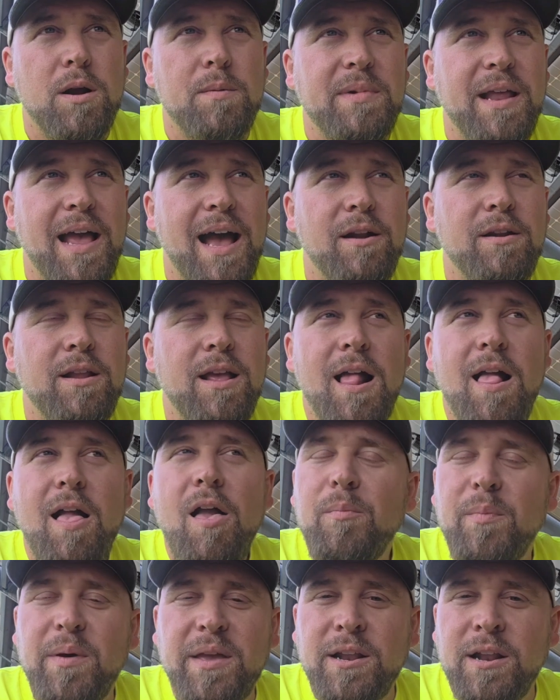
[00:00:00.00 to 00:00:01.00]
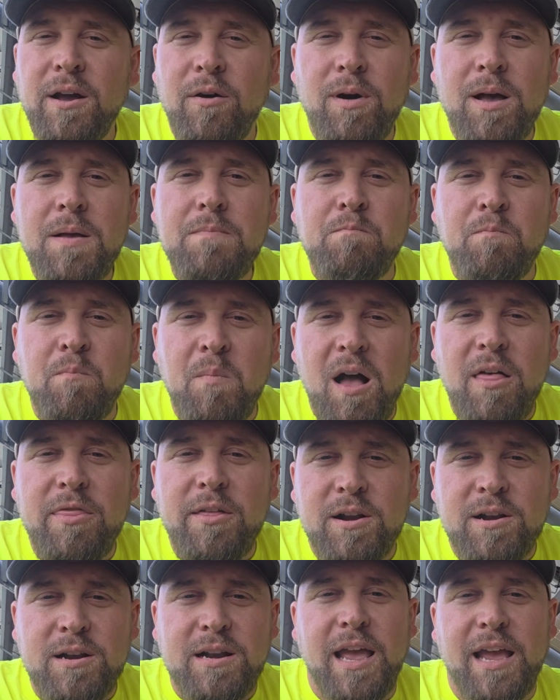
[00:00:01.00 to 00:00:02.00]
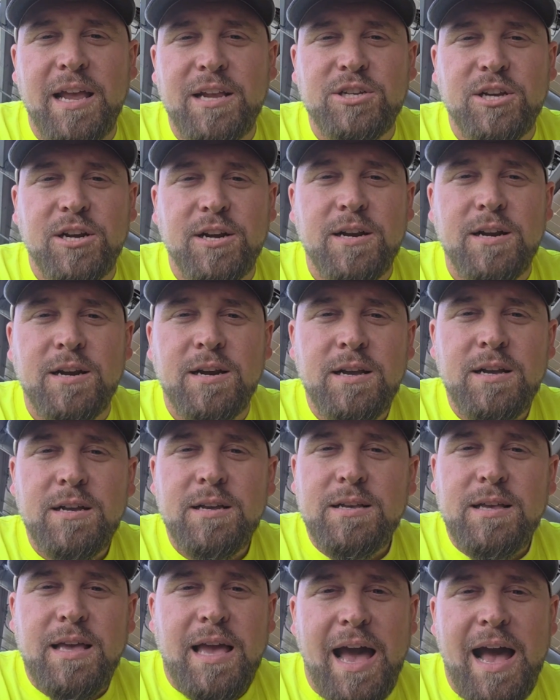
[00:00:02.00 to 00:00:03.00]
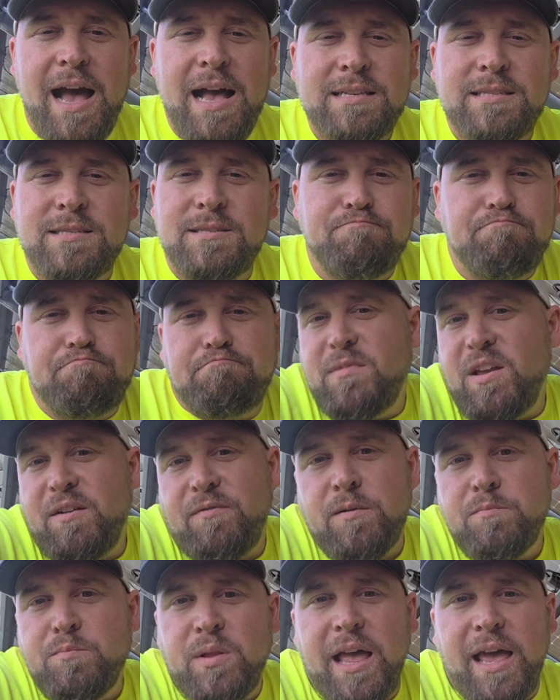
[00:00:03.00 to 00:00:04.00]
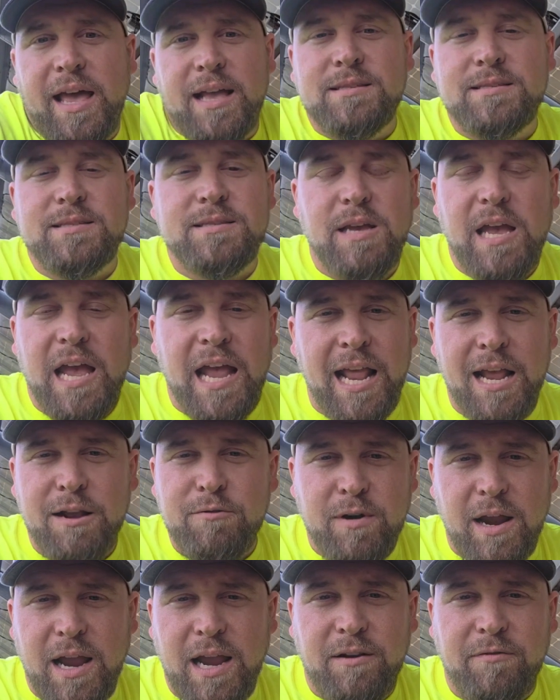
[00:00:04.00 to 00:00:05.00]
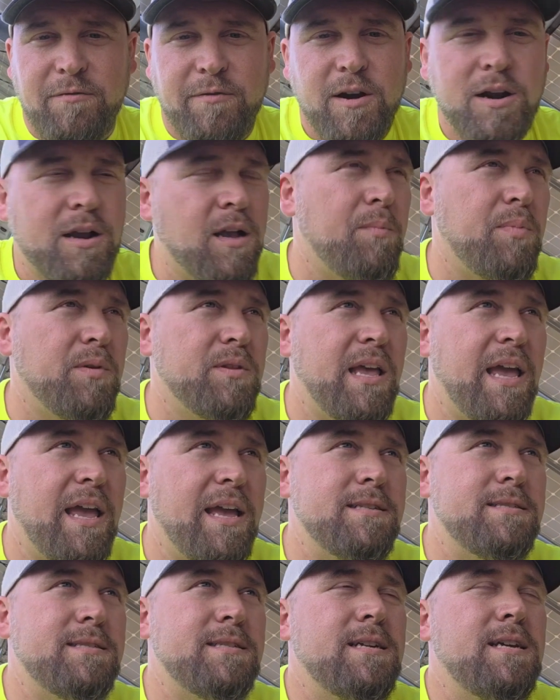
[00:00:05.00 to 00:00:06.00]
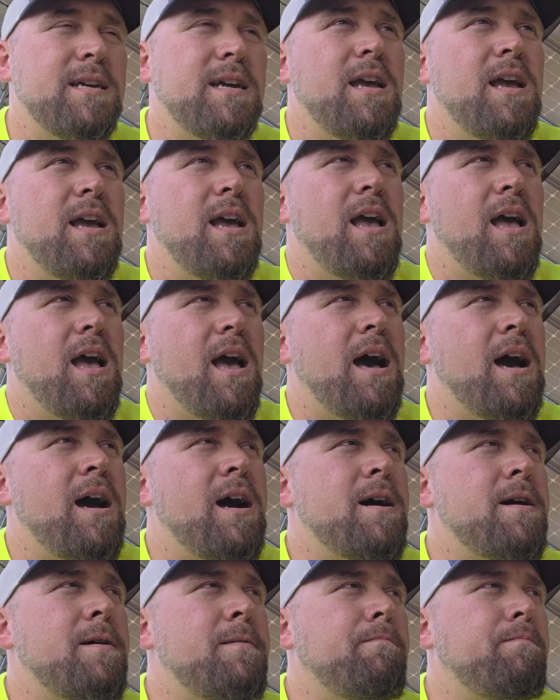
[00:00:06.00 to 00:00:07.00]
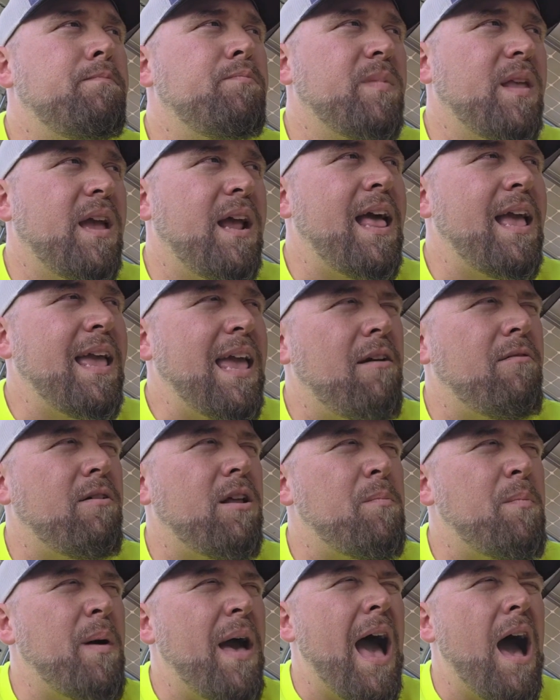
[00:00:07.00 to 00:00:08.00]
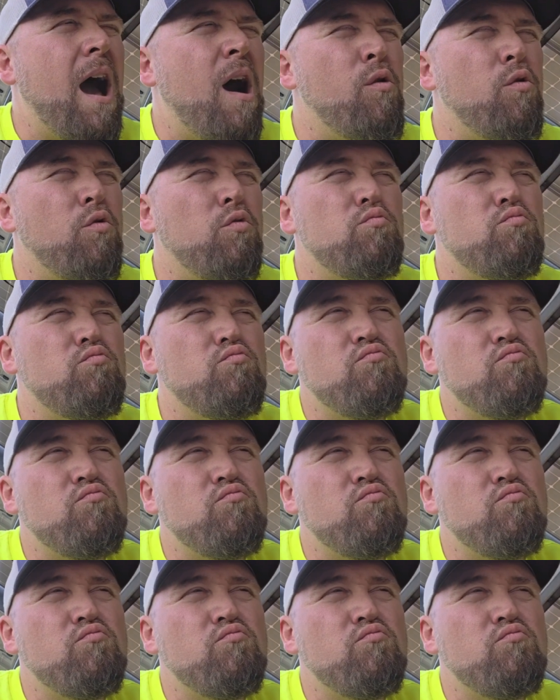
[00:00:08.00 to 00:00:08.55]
them down. But you know what? Mother Nature has different plans. And it rained for a couple days. And I gave it about